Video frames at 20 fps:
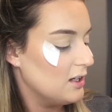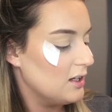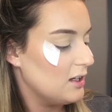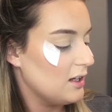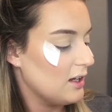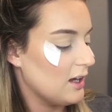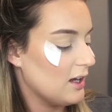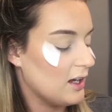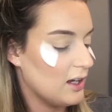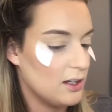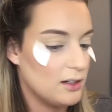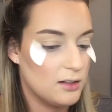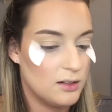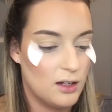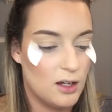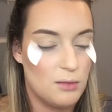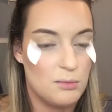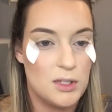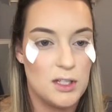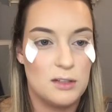and
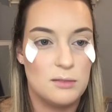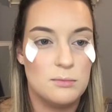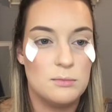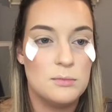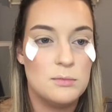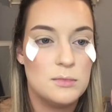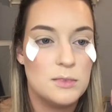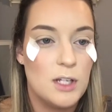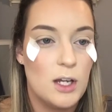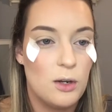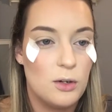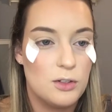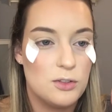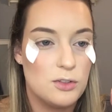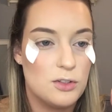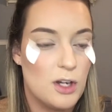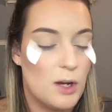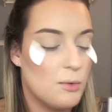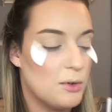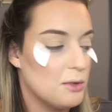I mean, how could you
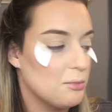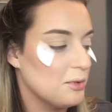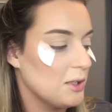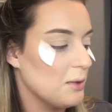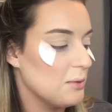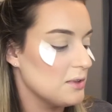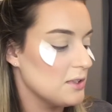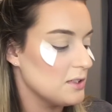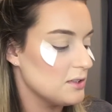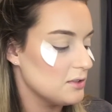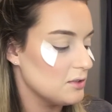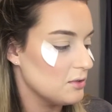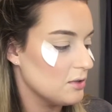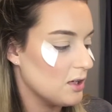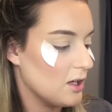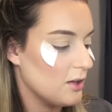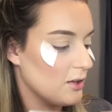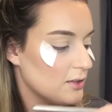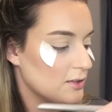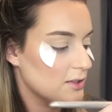not want to play with these 2
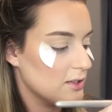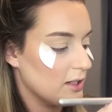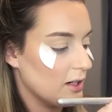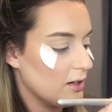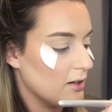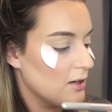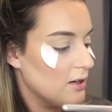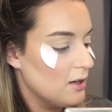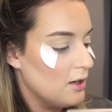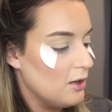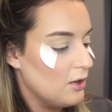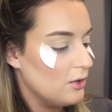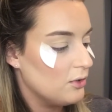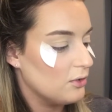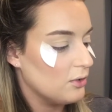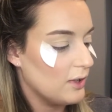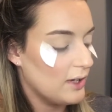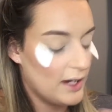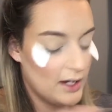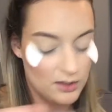colors here?
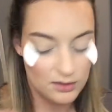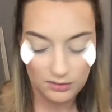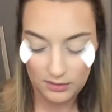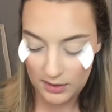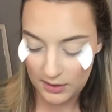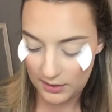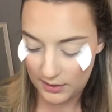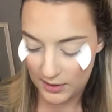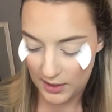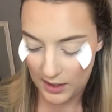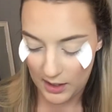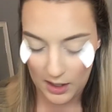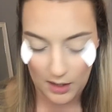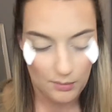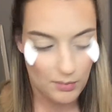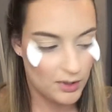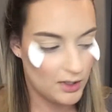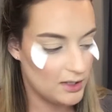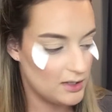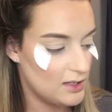So I actually think I'm
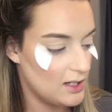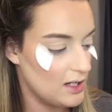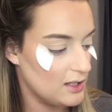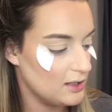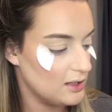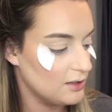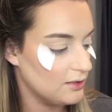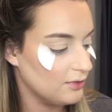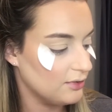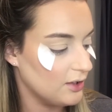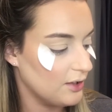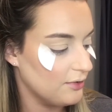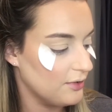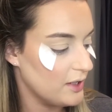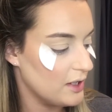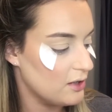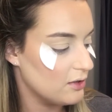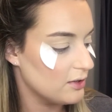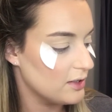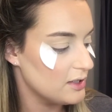going to take this
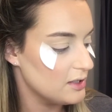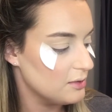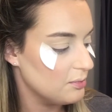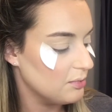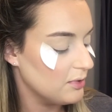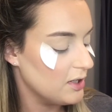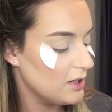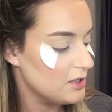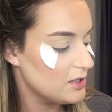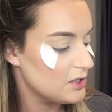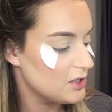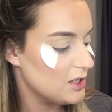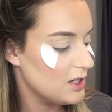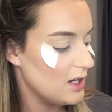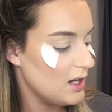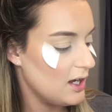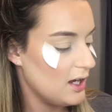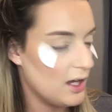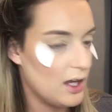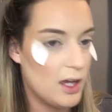fluffy crease brush
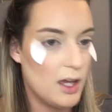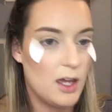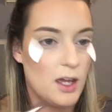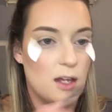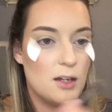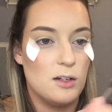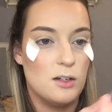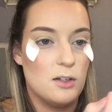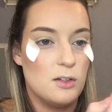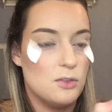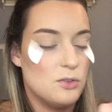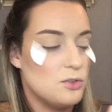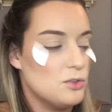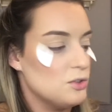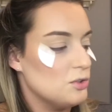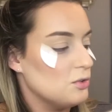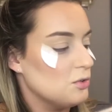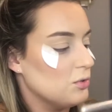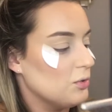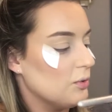and
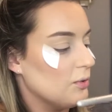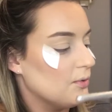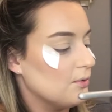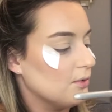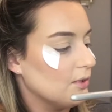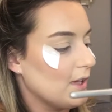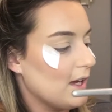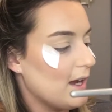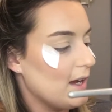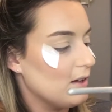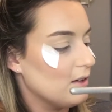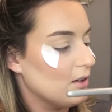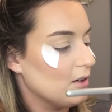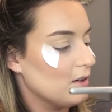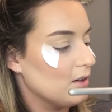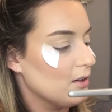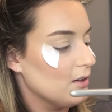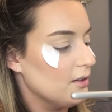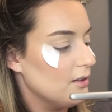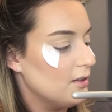do Flat
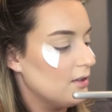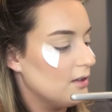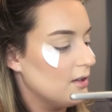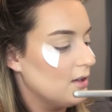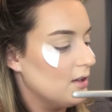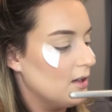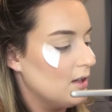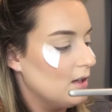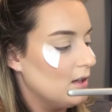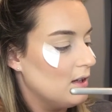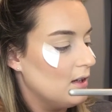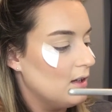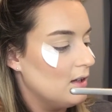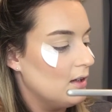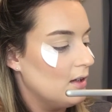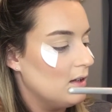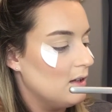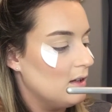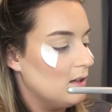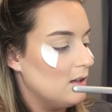Earth
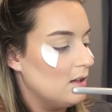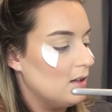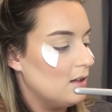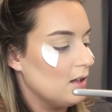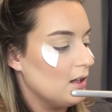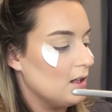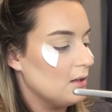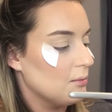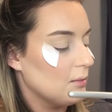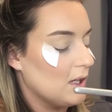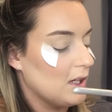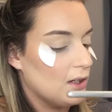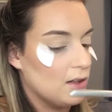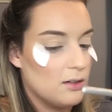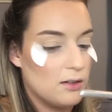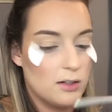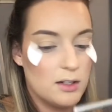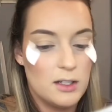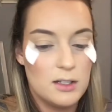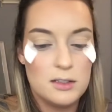in my
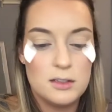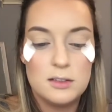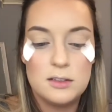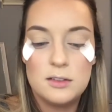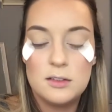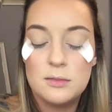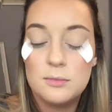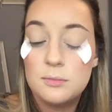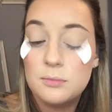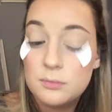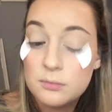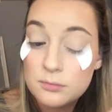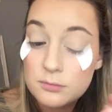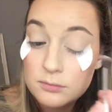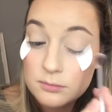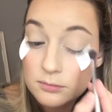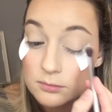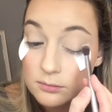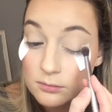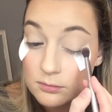crease.
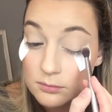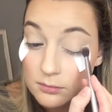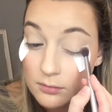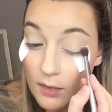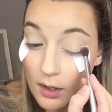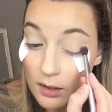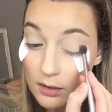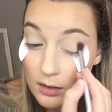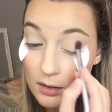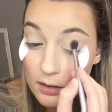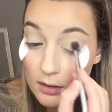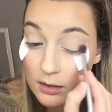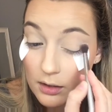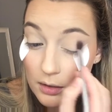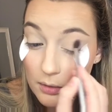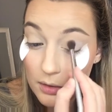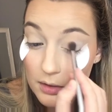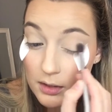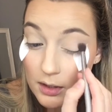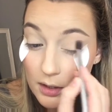Let's
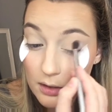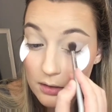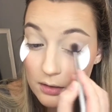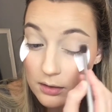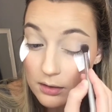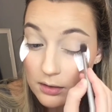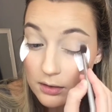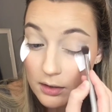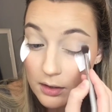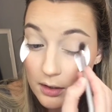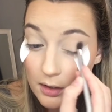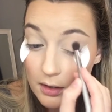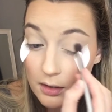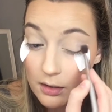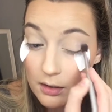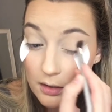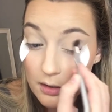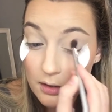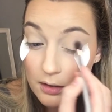see what that looks like.